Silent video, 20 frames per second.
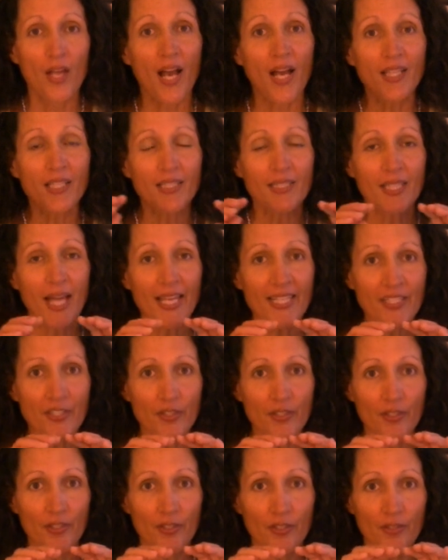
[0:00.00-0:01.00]
a
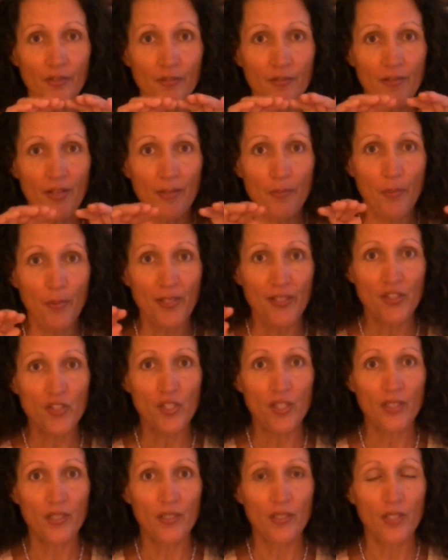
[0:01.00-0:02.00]
lighter
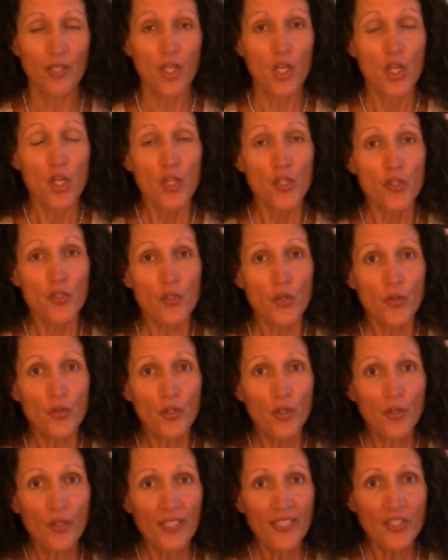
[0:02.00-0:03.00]
vibration. So
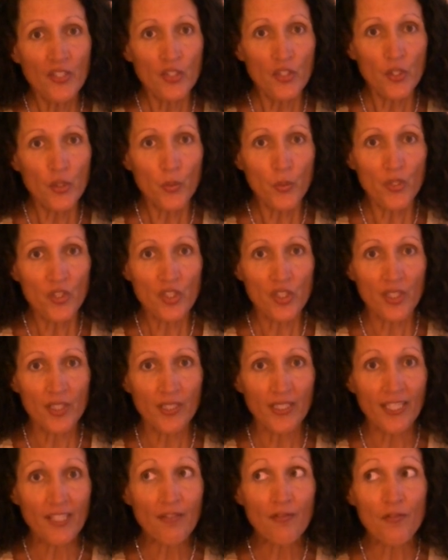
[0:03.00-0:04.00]
your
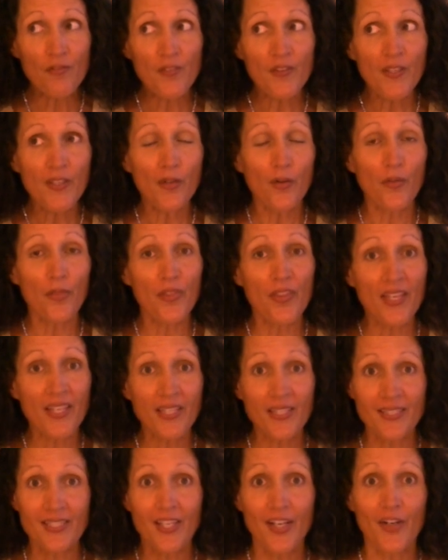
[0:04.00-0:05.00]
intuition can feel
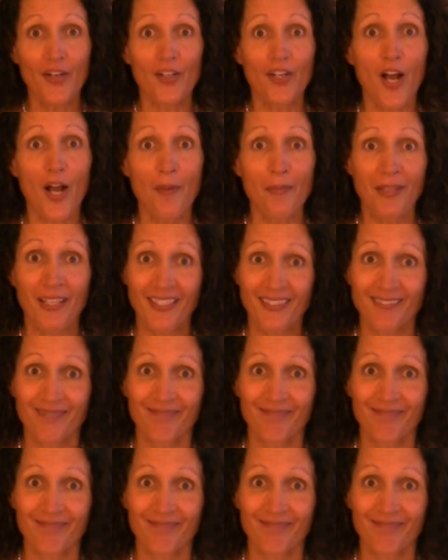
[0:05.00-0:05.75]
things that are coming.